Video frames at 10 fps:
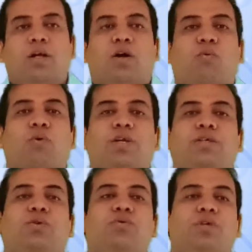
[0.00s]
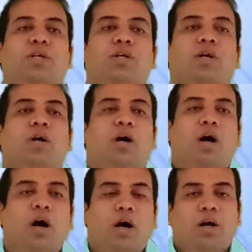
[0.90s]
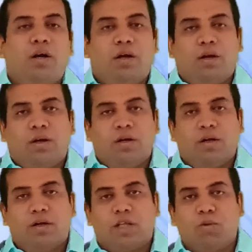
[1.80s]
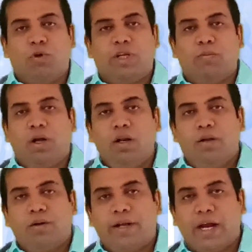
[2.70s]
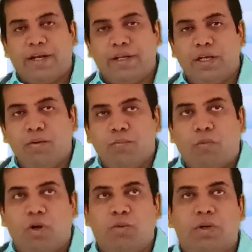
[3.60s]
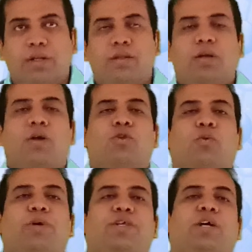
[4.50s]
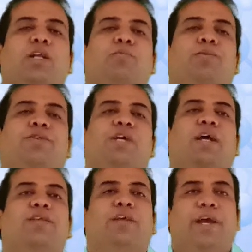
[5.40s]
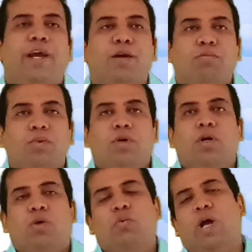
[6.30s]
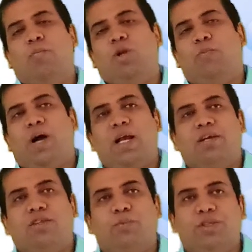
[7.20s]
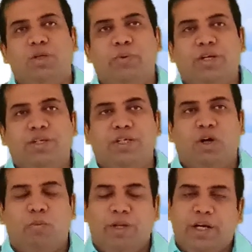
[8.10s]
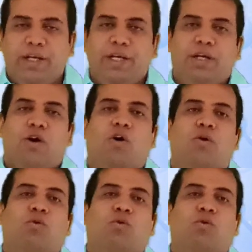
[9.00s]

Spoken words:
which using a thermostable tagged DNA polymerase. So basically, PCR is aimed to amplify a specific region of DNA or